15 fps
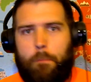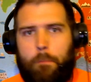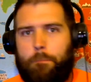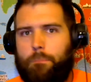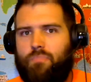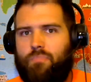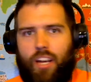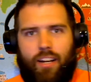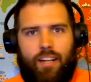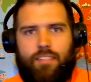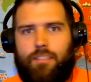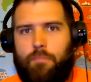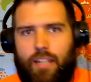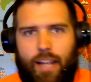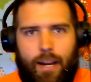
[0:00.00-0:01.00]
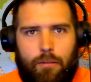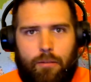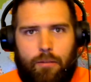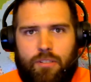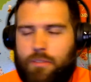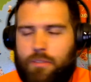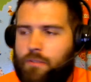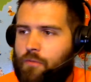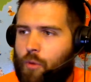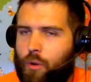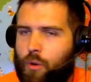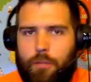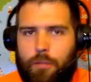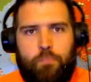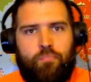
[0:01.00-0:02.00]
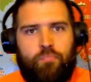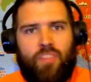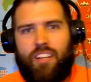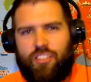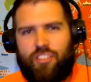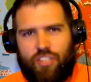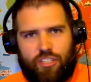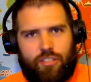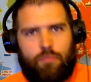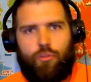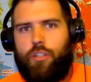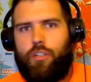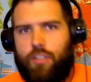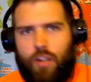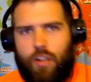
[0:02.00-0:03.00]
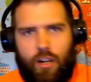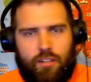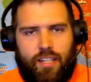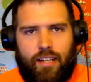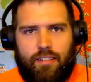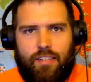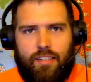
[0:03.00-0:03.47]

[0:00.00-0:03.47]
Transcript: I got some announcements for you, just some good content.